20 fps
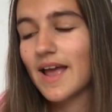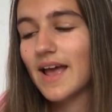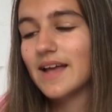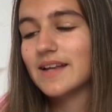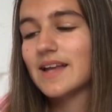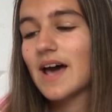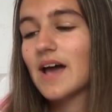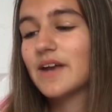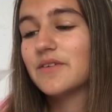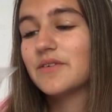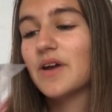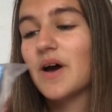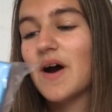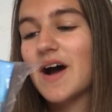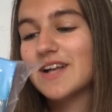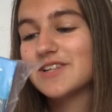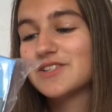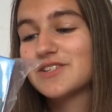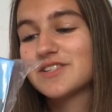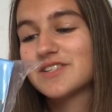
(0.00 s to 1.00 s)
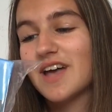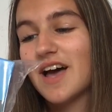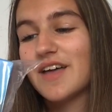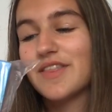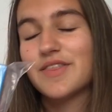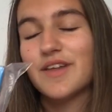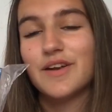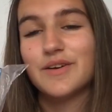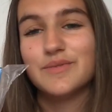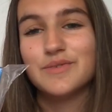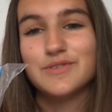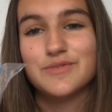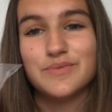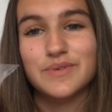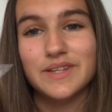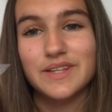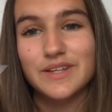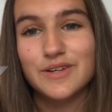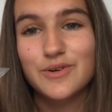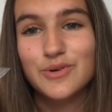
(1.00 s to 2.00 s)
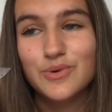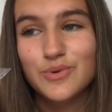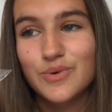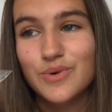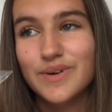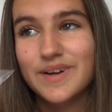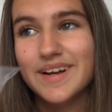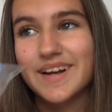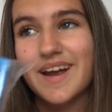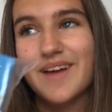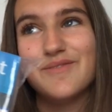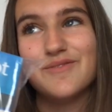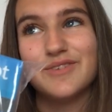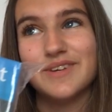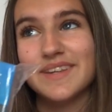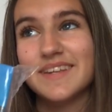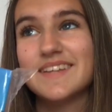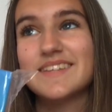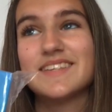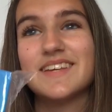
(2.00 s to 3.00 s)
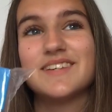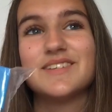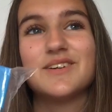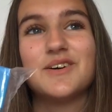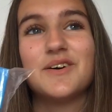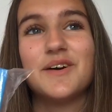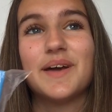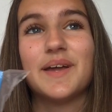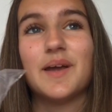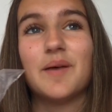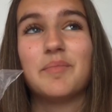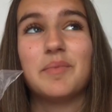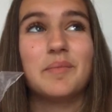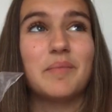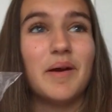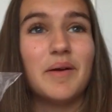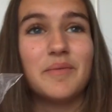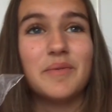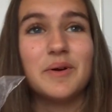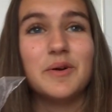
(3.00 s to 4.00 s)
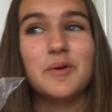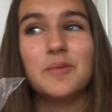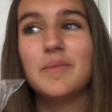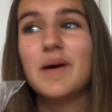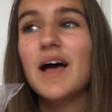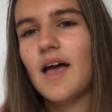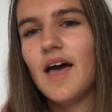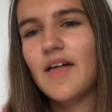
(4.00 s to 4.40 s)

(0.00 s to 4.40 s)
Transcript: And I don't know, I thought it was really cool, and I'm really excited to hook it up in my room.